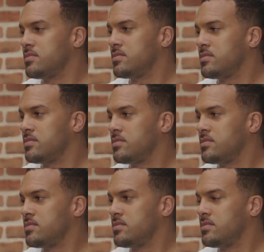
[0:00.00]

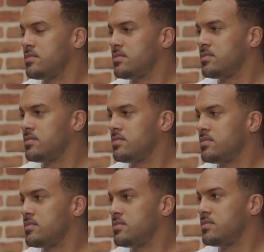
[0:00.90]

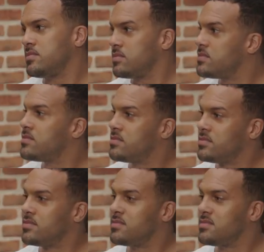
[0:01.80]

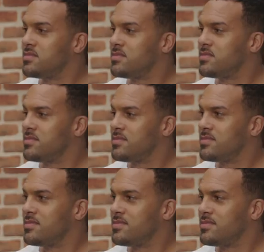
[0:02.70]

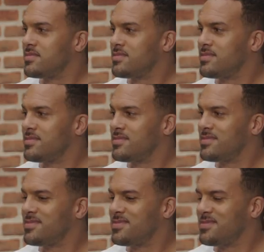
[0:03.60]

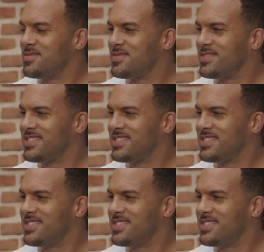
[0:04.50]
No words are spoken by the person on screen.